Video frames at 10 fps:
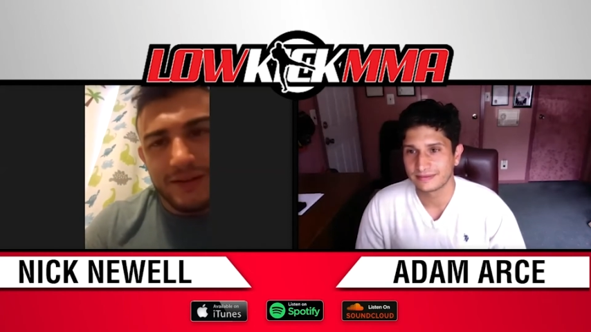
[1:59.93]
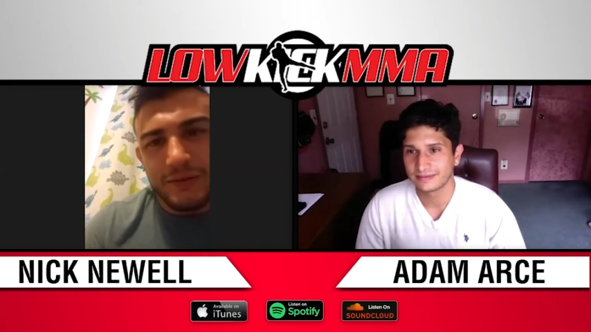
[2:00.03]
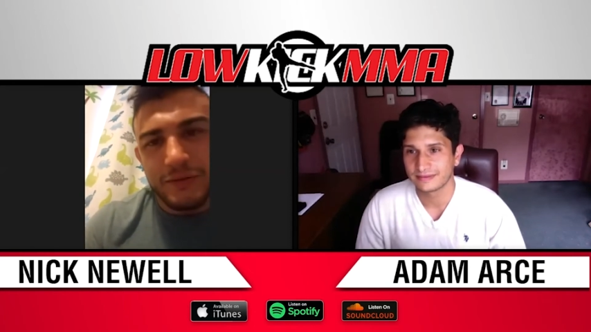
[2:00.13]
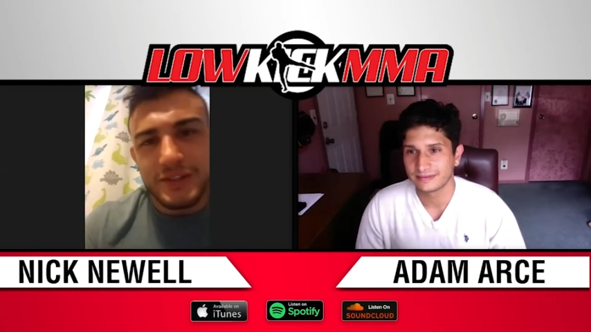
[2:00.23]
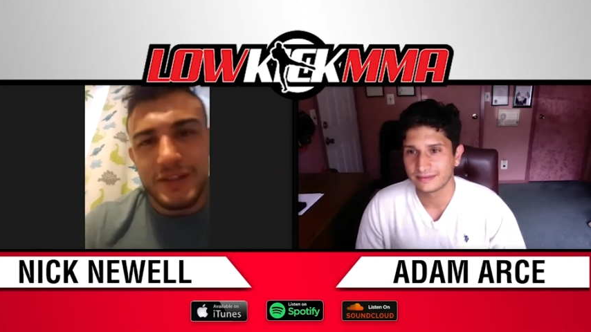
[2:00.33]
Speaker 1: it
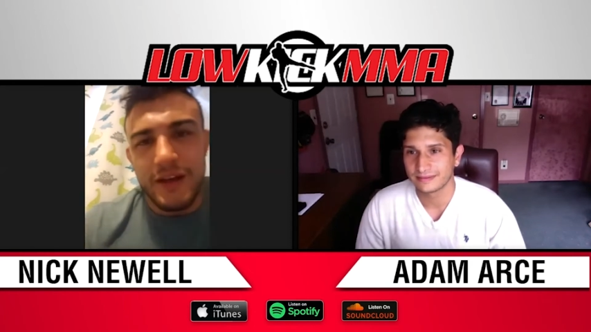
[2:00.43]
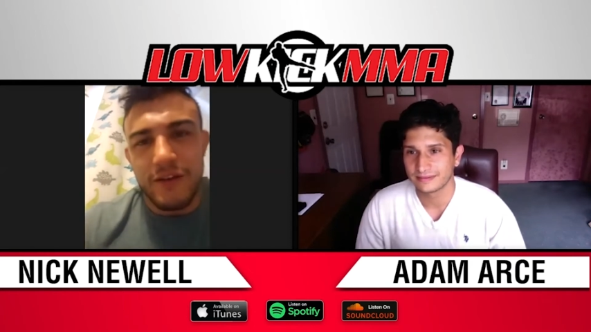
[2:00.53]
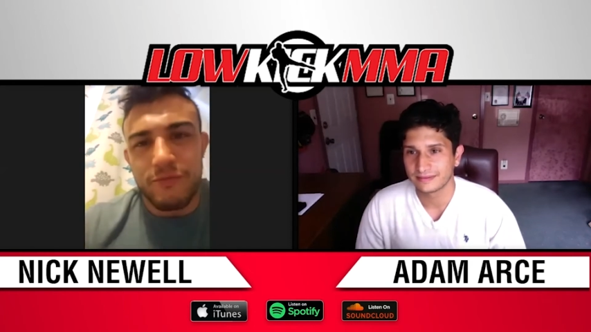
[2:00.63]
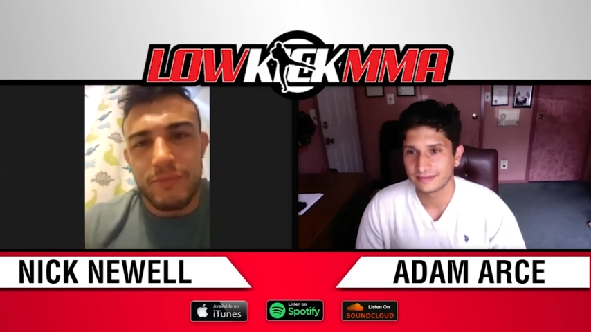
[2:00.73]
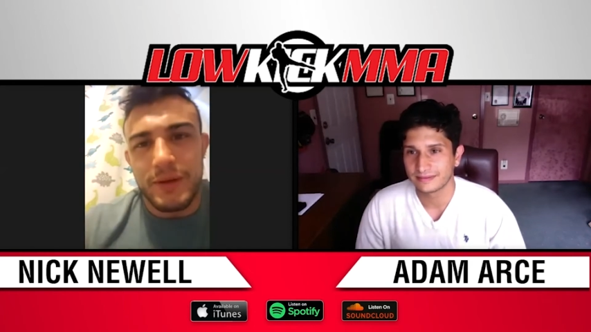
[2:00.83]
was tough,
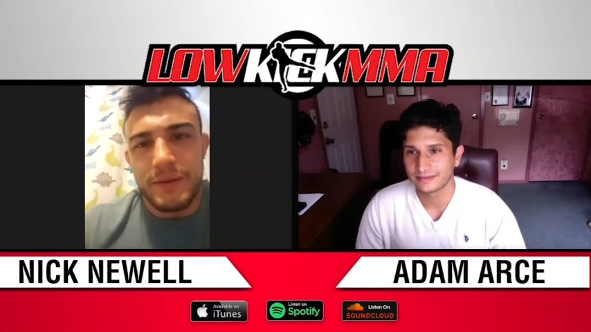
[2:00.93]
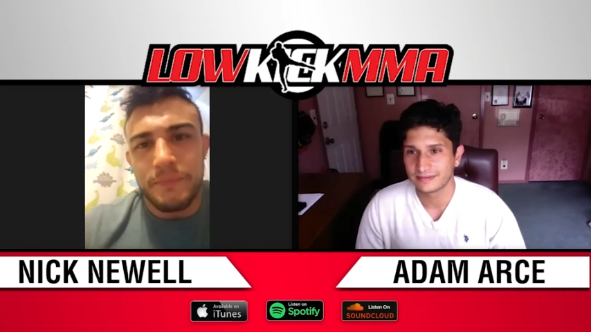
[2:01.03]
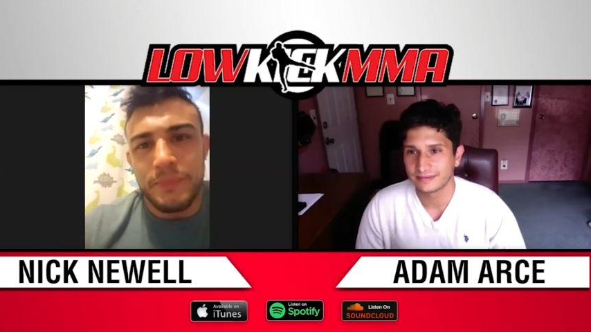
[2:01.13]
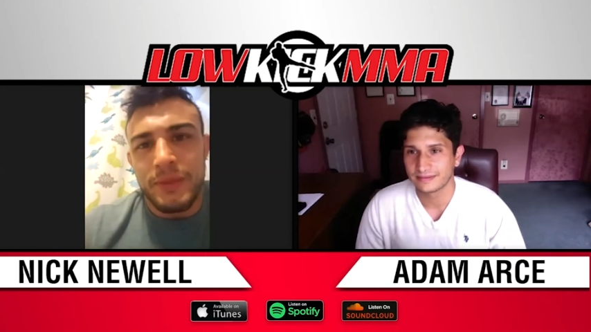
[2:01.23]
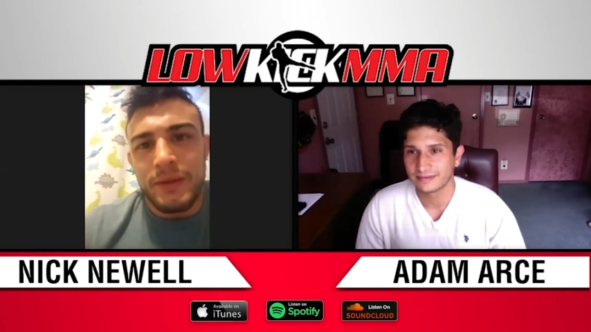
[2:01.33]
but
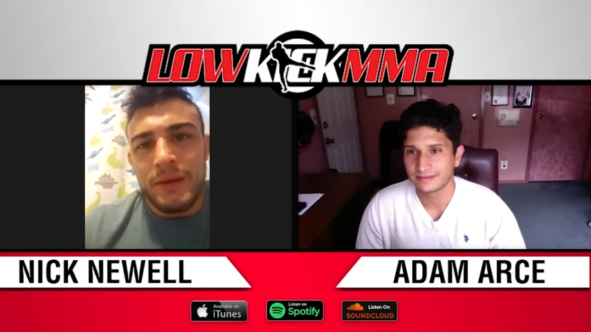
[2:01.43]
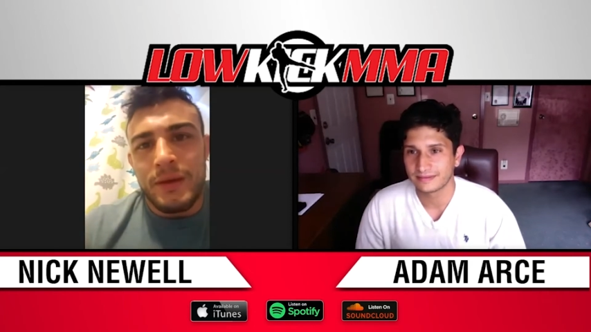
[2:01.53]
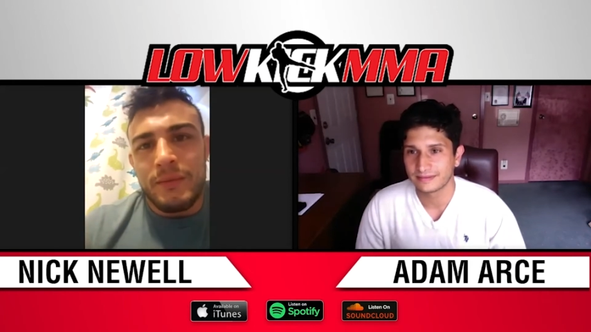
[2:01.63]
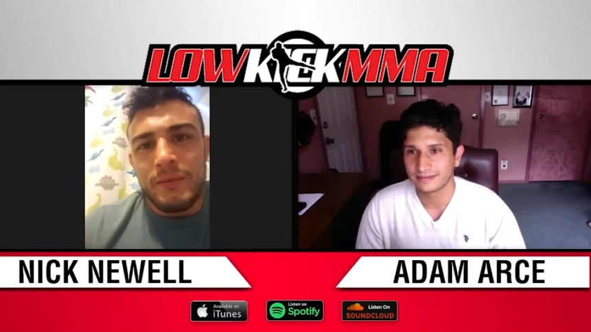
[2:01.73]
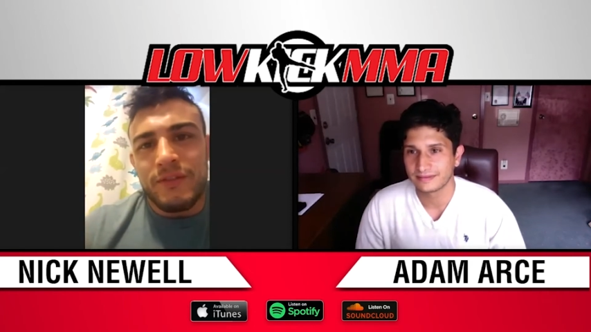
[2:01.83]

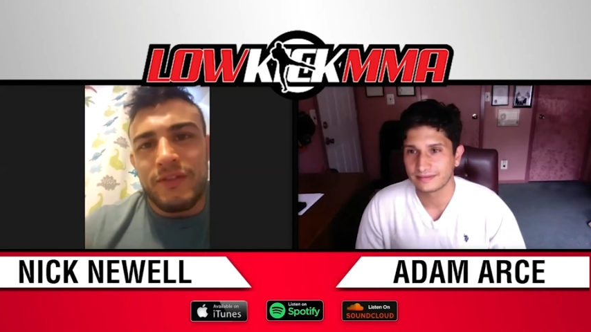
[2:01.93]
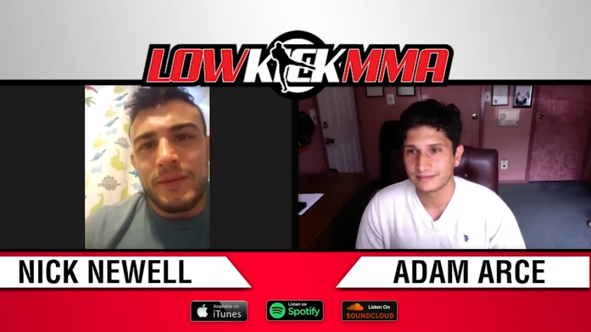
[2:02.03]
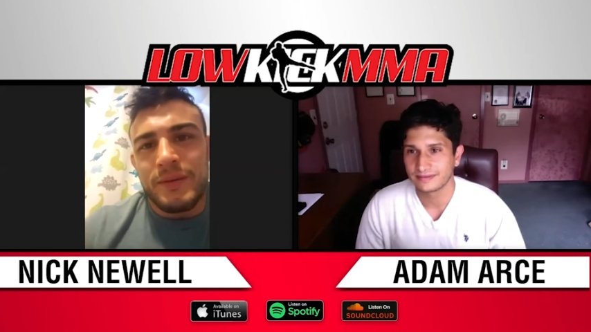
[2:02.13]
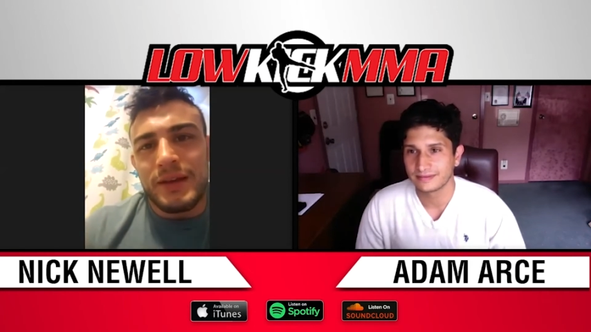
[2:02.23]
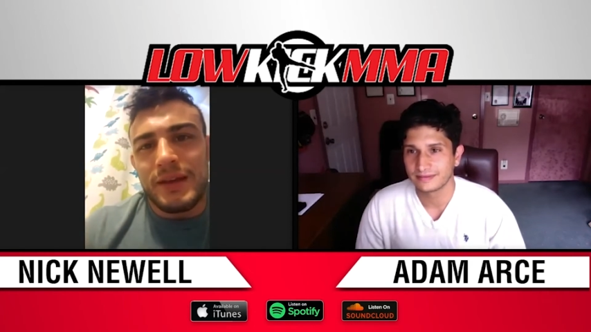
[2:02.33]
my
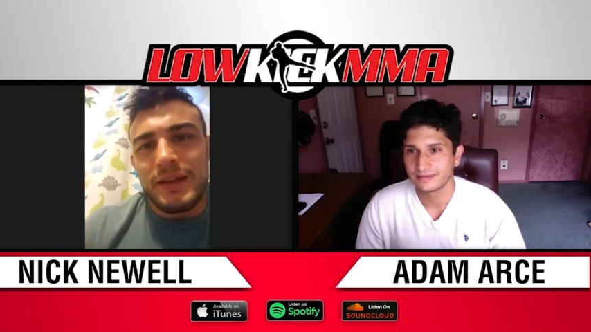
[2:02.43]
family,